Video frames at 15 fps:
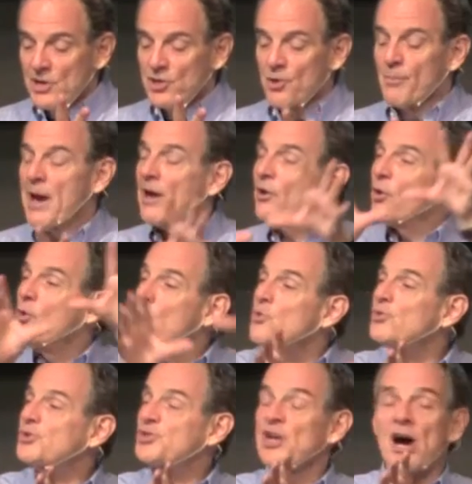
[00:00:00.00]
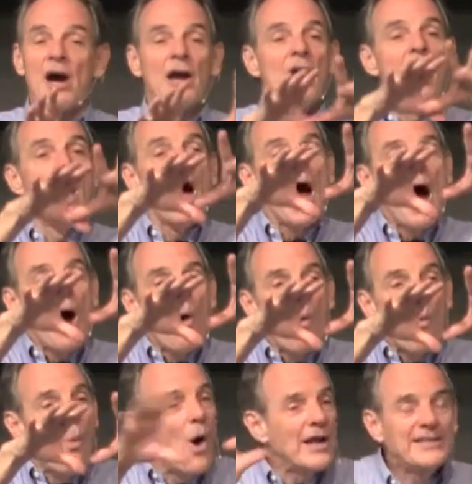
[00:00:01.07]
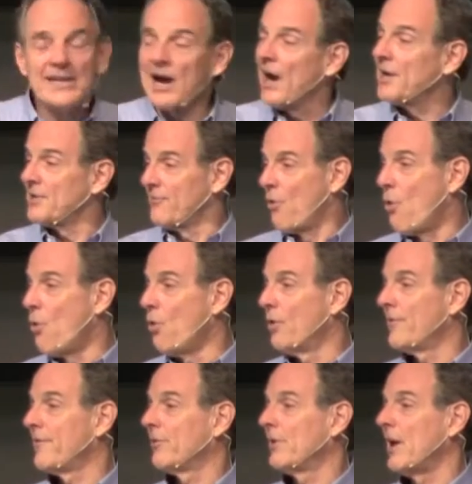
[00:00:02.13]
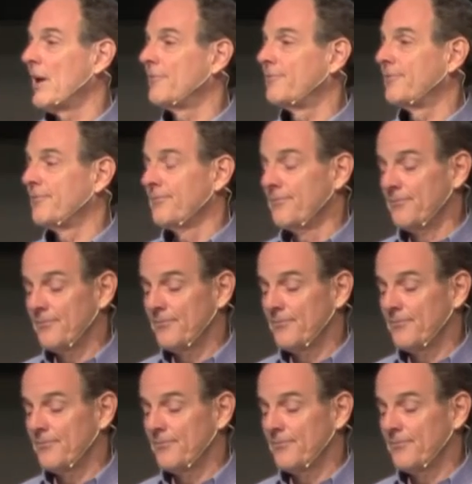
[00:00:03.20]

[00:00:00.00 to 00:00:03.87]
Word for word: no matter who's dug what kind of hole in their life.